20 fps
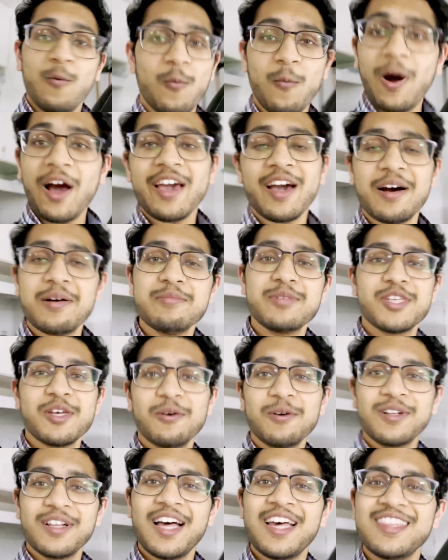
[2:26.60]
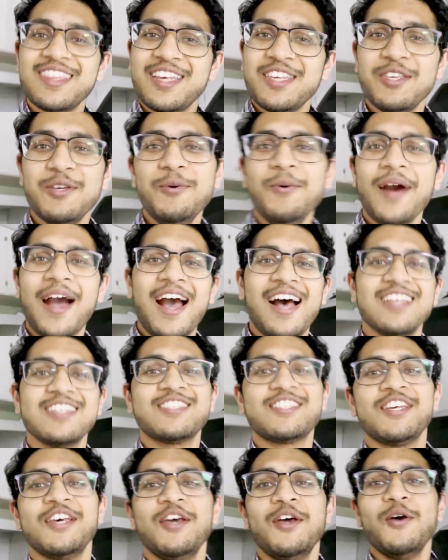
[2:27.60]
Why, I'm so glad that you
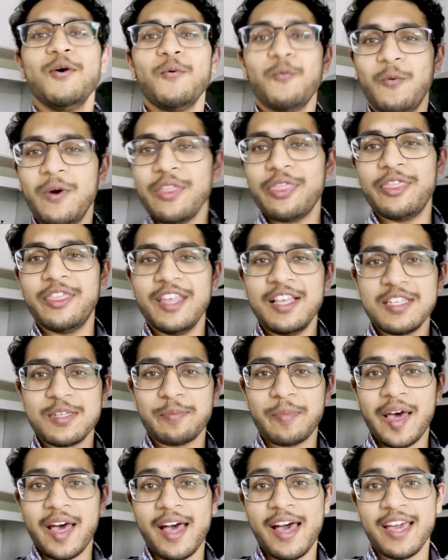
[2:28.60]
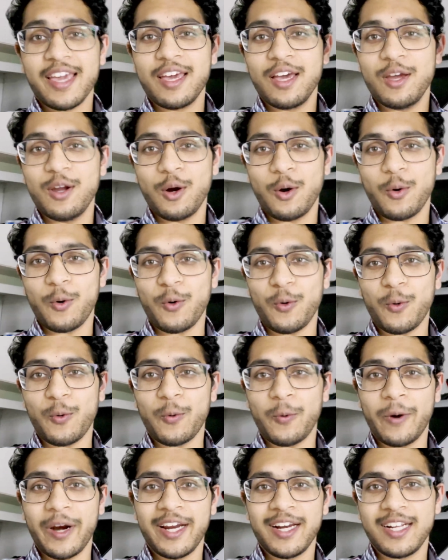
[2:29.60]
asked. With this bag
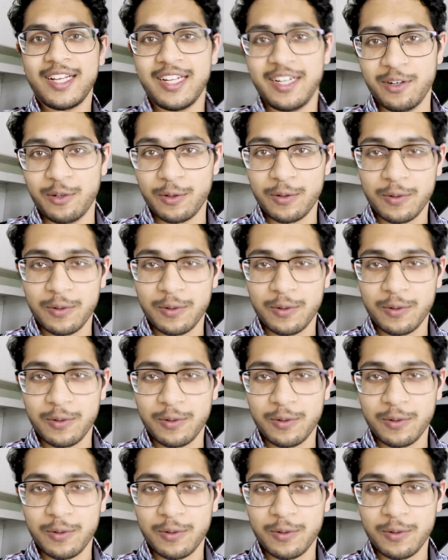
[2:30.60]
right here.